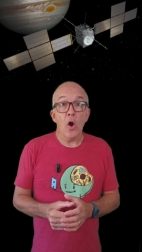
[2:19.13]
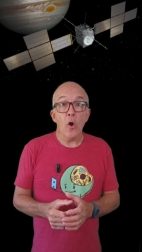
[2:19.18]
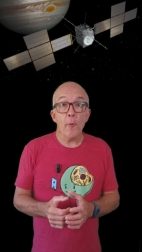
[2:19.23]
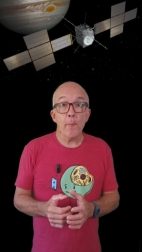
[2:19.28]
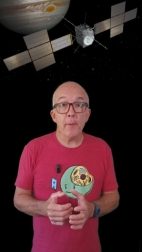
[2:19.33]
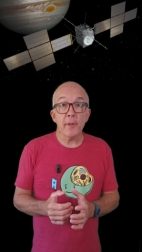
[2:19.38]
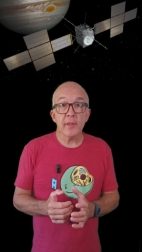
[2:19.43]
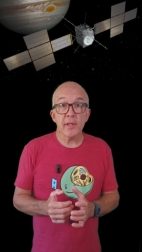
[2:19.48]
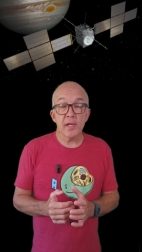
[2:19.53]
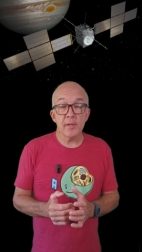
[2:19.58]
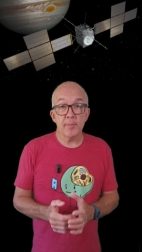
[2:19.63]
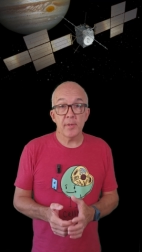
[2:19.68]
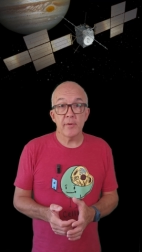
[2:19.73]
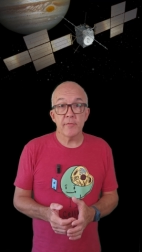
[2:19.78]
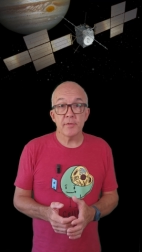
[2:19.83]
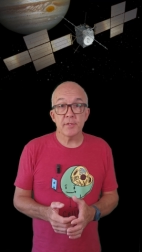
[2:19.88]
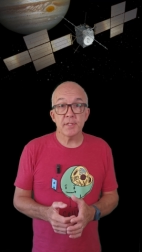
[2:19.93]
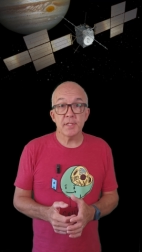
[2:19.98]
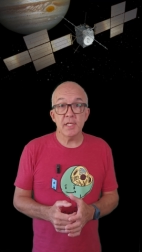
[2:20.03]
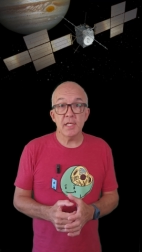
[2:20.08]
hoping they'd
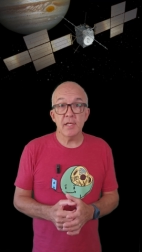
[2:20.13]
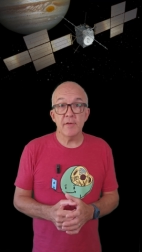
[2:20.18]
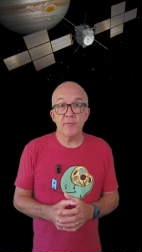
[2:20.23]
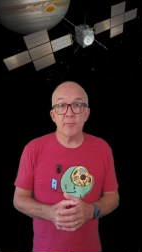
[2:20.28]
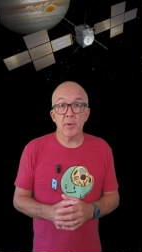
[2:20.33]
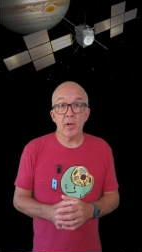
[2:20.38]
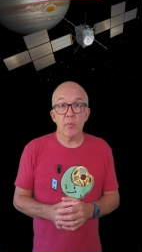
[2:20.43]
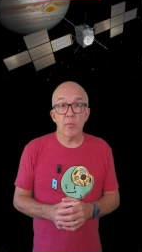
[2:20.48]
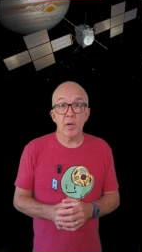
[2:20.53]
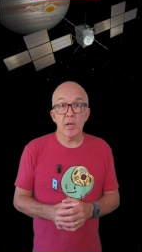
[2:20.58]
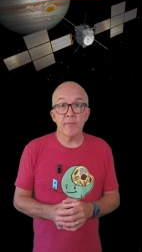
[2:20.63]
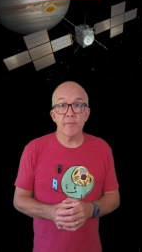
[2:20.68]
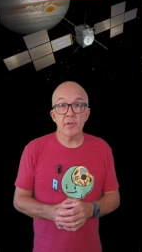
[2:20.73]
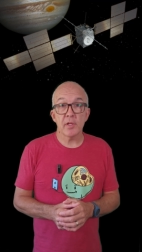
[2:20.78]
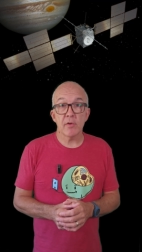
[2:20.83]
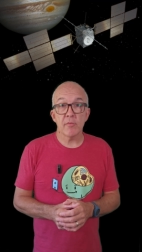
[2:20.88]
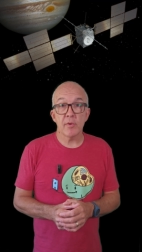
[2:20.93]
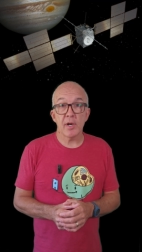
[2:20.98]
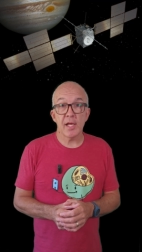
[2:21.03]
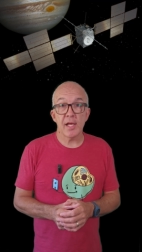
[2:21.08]
be received by one of
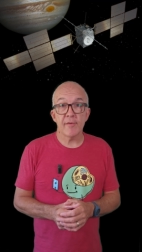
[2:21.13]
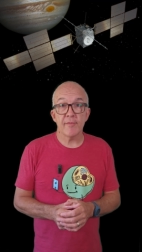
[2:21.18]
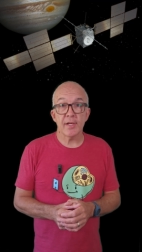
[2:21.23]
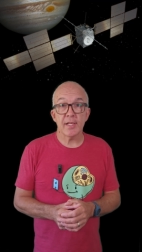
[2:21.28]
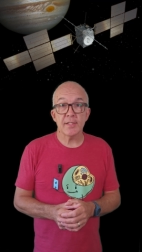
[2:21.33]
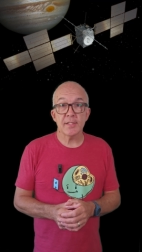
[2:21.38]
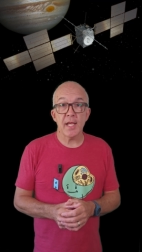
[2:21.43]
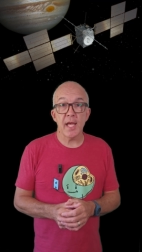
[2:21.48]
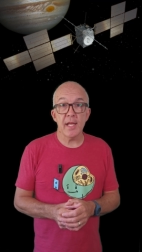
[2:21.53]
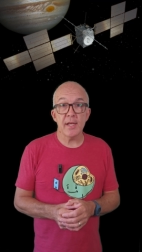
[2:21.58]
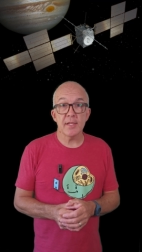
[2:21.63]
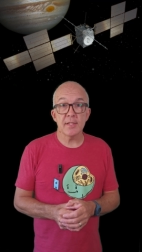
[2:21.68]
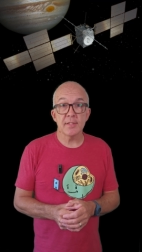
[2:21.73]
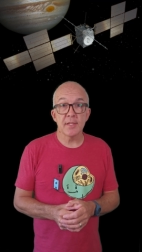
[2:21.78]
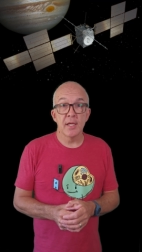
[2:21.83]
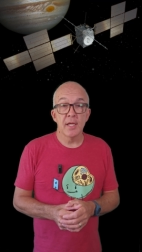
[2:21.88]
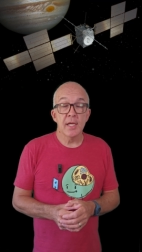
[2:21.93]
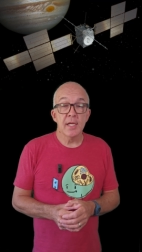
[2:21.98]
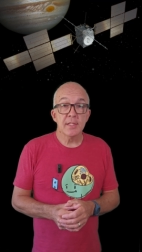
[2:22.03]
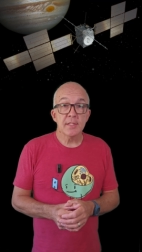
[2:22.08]
the array of
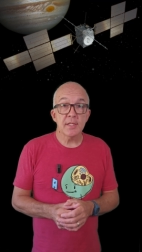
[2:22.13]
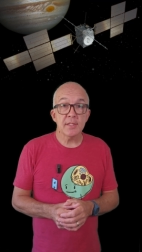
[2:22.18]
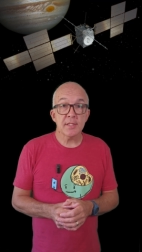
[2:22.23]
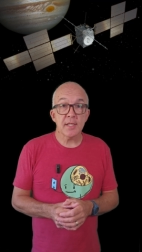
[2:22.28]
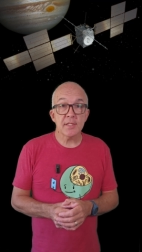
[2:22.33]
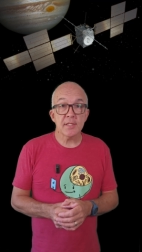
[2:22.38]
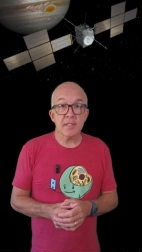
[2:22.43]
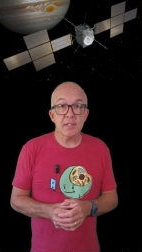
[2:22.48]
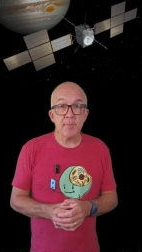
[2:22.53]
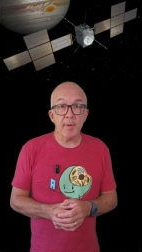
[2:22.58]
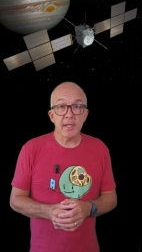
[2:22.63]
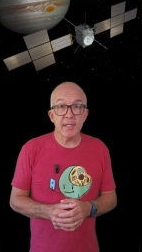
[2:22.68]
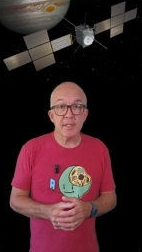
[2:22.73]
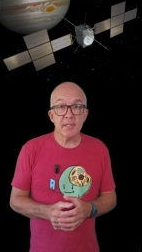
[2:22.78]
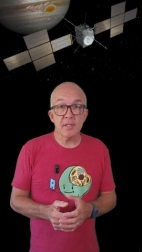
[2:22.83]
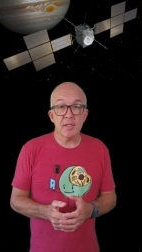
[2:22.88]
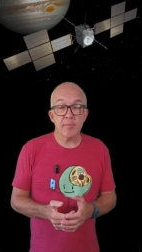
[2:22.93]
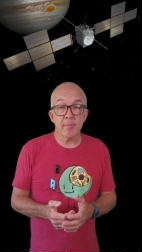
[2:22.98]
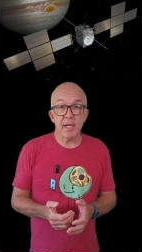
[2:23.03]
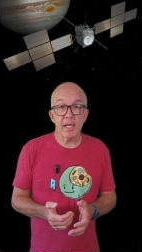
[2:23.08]
antennas since they
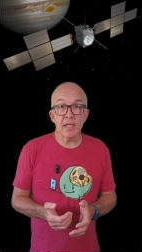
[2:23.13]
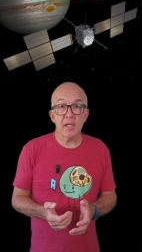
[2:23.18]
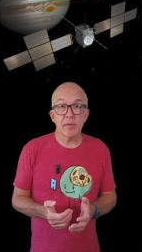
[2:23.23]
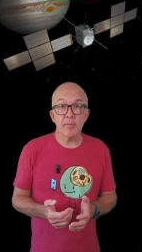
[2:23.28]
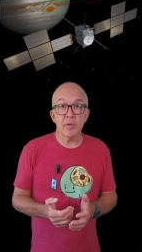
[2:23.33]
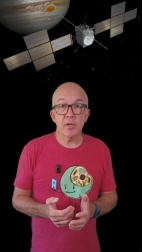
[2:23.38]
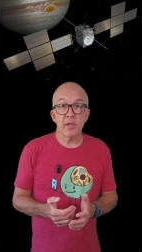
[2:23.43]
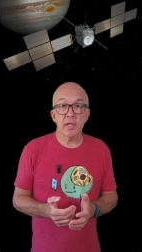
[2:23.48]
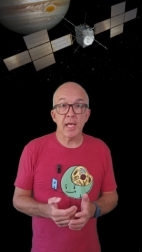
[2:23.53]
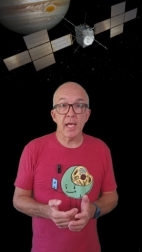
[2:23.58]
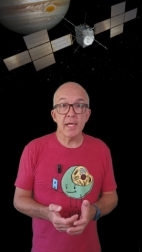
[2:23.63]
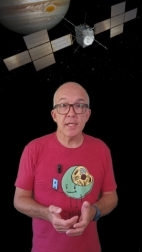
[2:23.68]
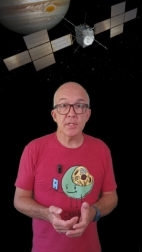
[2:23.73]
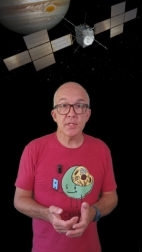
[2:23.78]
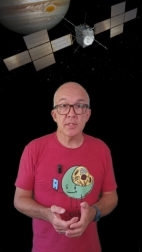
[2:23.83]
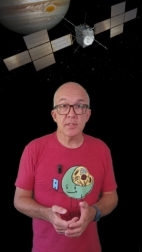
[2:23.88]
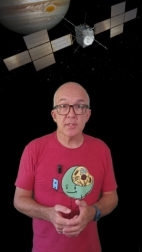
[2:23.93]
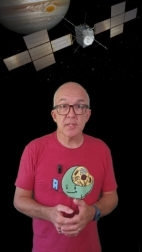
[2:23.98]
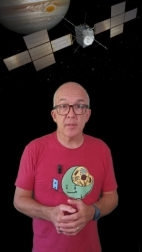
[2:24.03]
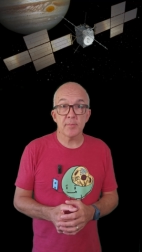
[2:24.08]
suspected the main
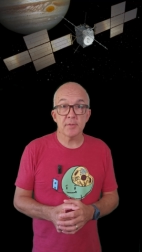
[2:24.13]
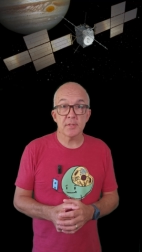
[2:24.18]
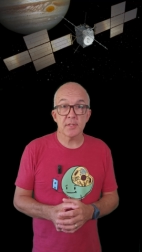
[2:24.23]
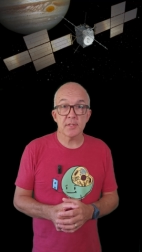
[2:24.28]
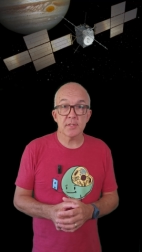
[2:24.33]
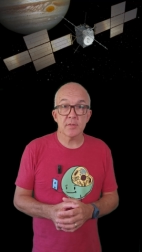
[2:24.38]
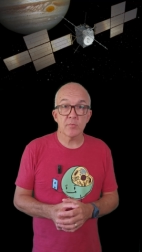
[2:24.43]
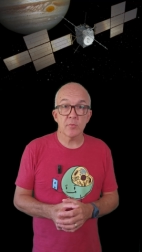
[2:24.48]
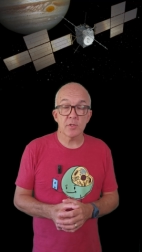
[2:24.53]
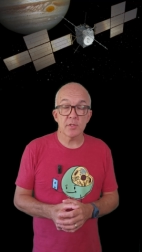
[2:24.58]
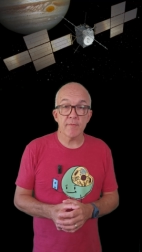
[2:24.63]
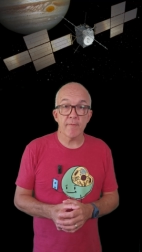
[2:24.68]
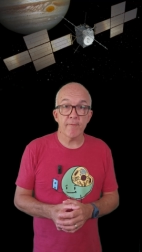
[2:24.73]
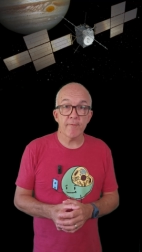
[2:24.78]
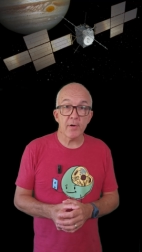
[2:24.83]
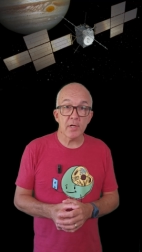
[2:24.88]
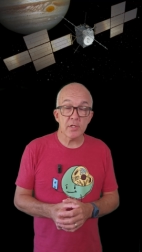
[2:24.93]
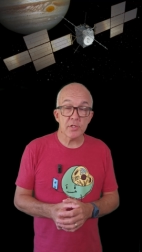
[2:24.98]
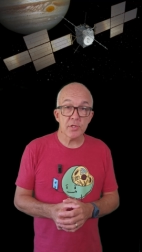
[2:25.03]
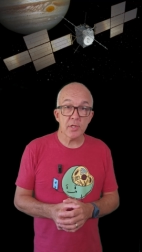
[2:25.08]
communication subsystem
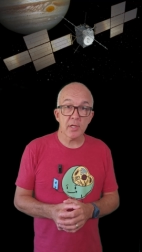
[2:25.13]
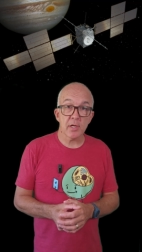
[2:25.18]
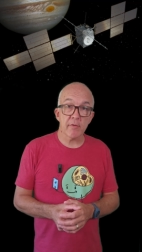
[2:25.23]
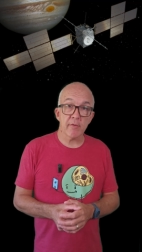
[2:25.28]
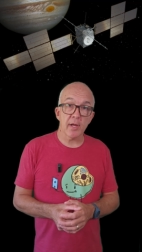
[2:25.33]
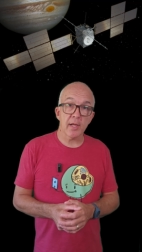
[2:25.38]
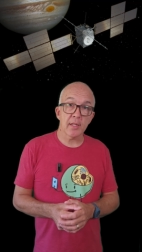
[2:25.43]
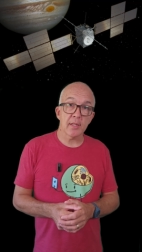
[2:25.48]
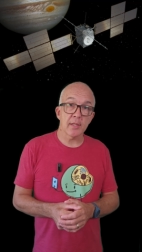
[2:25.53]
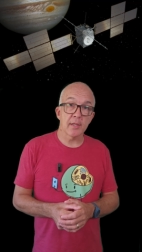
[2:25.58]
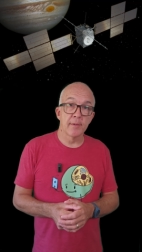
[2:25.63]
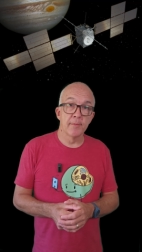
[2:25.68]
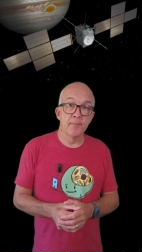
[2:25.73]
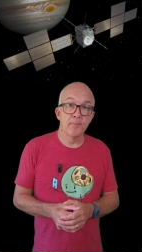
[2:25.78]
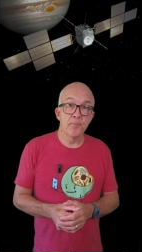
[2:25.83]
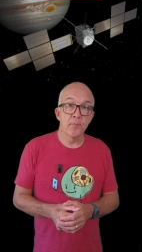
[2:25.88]
wasn't functioning correctly.